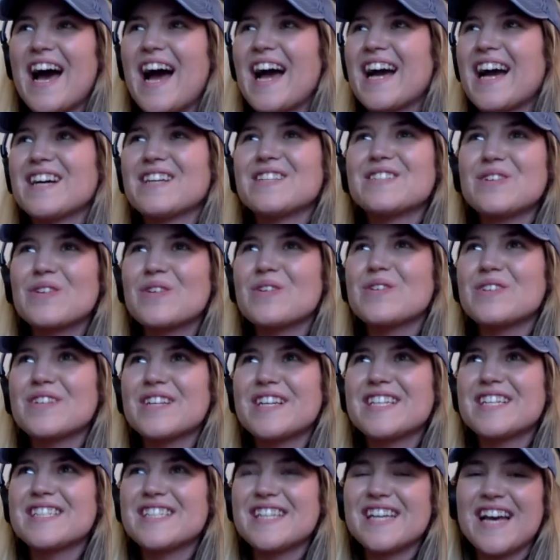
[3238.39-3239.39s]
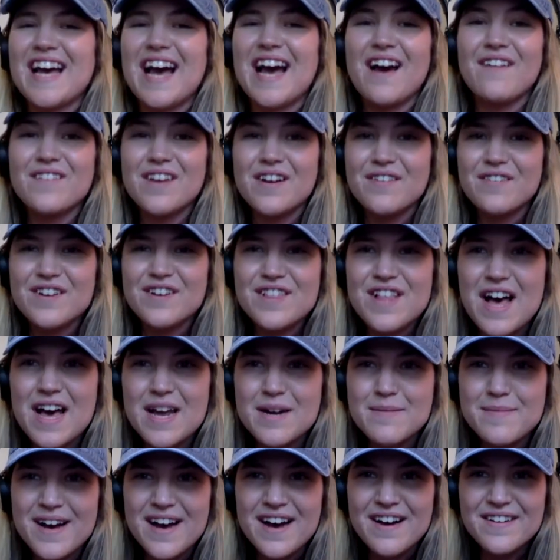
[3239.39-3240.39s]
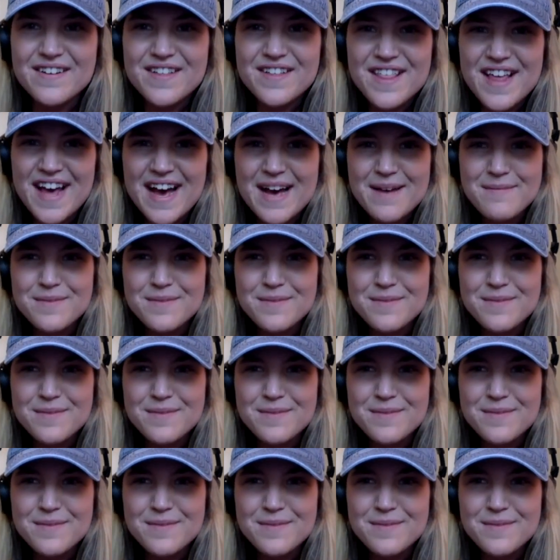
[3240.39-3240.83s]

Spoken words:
I could totally see it. Have you ever thought about that